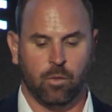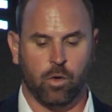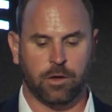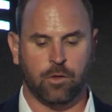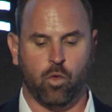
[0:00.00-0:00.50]

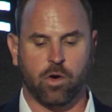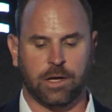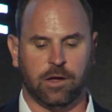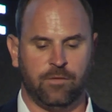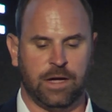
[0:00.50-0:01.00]
What are the
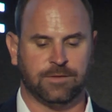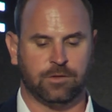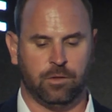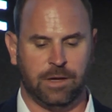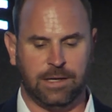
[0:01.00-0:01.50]
warning events
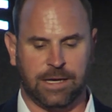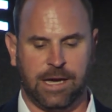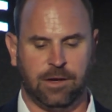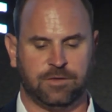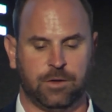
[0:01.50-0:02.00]
or
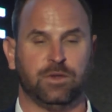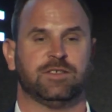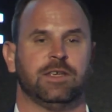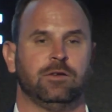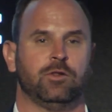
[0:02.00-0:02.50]
indicators that would
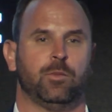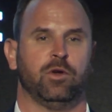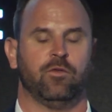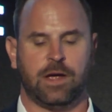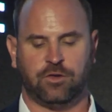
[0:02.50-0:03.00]
signal the
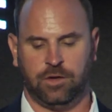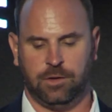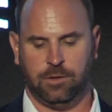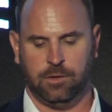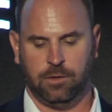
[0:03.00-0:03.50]

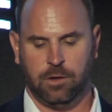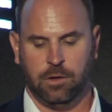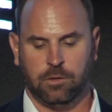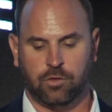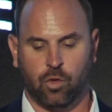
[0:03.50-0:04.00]
progression
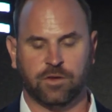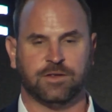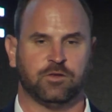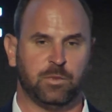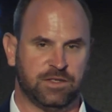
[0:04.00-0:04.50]
towards
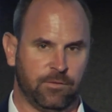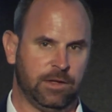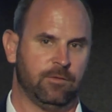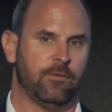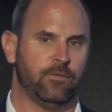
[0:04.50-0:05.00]
the specific
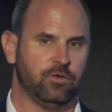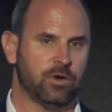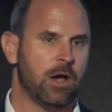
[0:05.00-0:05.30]
threat feature?